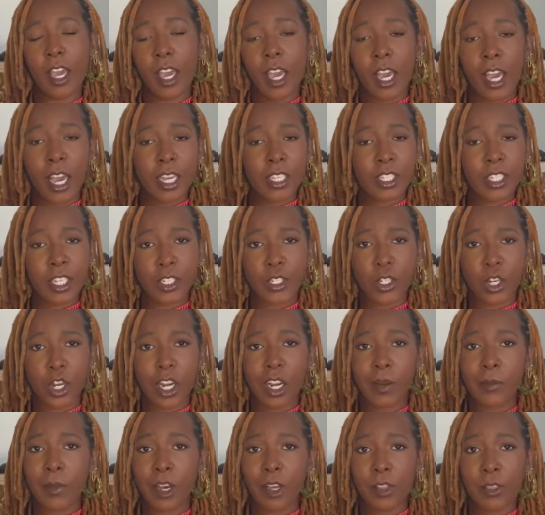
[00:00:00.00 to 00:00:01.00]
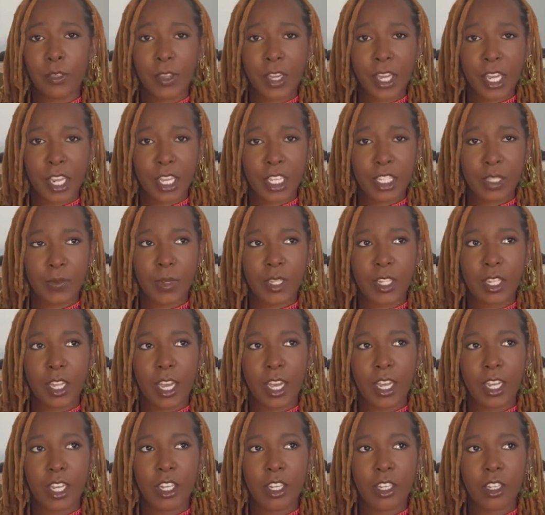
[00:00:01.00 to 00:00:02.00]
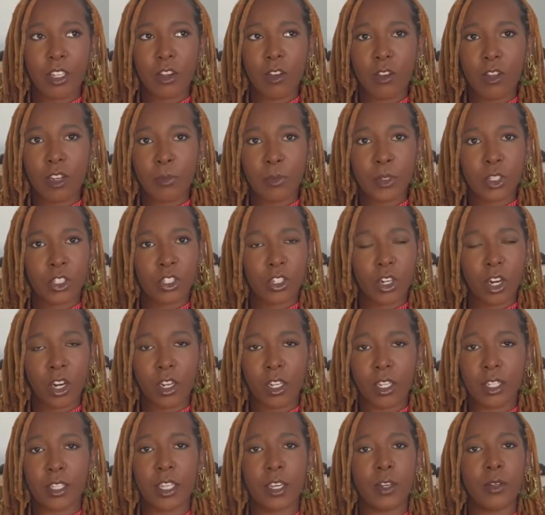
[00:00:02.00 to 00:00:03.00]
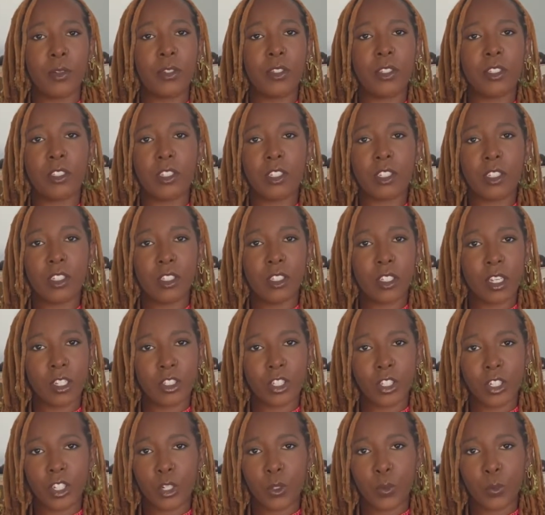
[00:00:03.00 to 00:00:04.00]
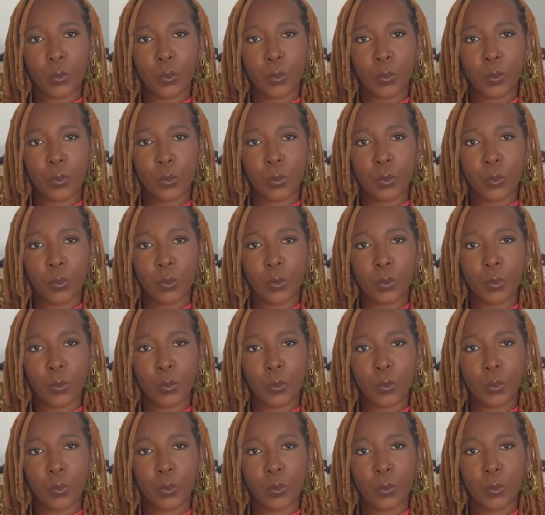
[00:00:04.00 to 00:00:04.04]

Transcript: as I talk about things, but going up to Charlotte, that was just such a good